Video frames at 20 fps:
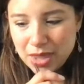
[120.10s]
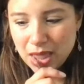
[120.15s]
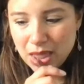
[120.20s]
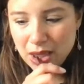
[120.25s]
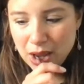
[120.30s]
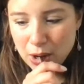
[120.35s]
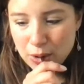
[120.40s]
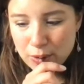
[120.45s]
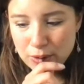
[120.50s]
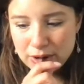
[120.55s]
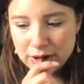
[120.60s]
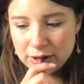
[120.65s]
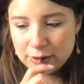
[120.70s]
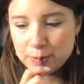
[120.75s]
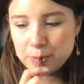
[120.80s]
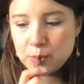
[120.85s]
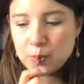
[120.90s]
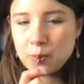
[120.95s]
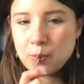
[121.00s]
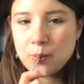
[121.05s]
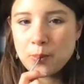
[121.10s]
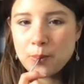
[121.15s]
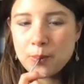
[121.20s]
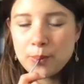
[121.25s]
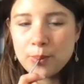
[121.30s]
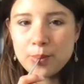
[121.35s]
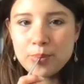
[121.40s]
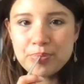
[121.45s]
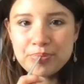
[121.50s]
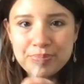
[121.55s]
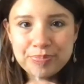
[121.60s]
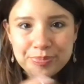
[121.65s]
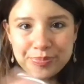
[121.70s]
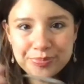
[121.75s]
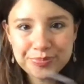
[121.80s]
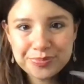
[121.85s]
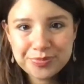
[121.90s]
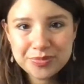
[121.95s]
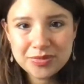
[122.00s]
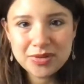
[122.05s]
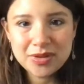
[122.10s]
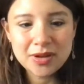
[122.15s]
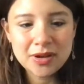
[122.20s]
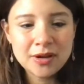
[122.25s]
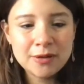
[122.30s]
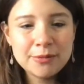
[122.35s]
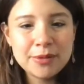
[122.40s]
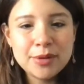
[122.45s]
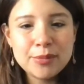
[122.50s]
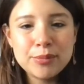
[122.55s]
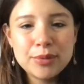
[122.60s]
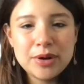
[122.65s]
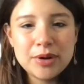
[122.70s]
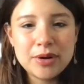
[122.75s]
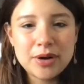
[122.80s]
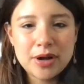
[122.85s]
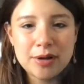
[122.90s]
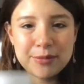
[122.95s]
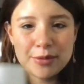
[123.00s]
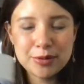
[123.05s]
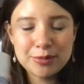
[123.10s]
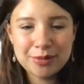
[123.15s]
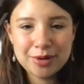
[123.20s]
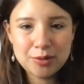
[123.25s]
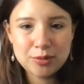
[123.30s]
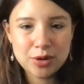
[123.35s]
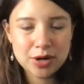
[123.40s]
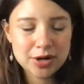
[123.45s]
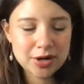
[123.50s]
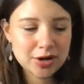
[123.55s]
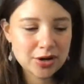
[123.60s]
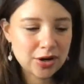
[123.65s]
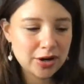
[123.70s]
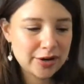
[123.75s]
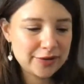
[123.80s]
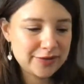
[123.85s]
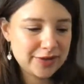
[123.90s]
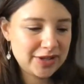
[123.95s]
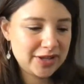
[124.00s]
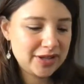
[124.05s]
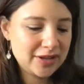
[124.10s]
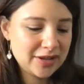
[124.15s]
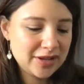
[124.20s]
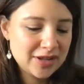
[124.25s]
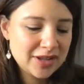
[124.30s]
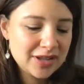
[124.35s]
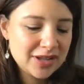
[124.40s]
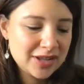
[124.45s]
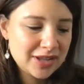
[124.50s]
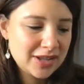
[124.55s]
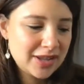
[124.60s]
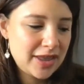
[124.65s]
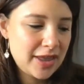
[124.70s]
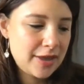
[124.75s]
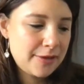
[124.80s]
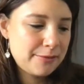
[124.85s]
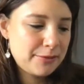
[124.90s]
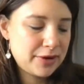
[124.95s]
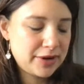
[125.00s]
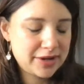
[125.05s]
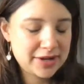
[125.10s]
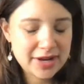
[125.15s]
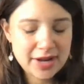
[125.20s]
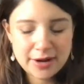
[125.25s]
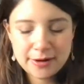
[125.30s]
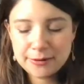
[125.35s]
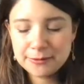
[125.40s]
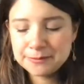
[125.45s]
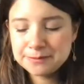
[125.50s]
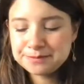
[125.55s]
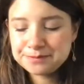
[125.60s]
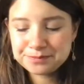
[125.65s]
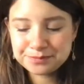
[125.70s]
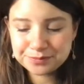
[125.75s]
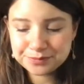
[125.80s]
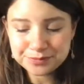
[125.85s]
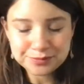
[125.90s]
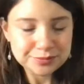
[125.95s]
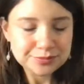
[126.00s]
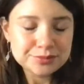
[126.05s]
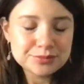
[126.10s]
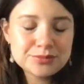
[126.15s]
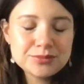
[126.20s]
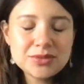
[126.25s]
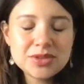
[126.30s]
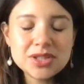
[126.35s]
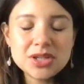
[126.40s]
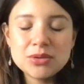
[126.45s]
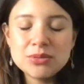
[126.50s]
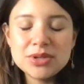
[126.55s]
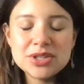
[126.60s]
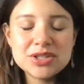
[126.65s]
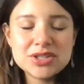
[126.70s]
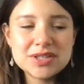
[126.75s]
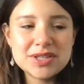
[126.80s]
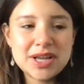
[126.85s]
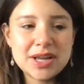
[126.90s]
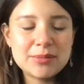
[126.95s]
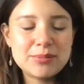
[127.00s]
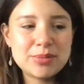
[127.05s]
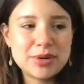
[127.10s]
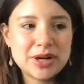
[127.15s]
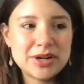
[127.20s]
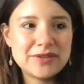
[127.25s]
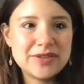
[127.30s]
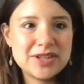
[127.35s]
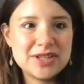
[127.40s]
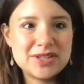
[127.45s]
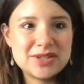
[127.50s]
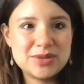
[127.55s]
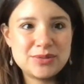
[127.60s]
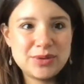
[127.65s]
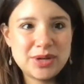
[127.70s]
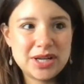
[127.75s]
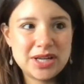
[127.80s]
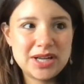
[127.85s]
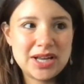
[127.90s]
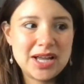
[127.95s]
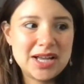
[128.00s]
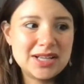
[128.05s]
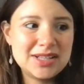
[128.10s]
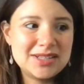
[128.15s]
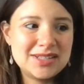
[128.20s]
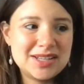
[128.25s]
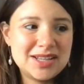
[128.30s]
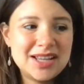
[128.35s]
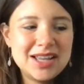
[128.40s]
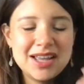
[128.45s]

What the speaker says: anyway, I'm on my water coffee game right now. We just had breakfast and we had eggs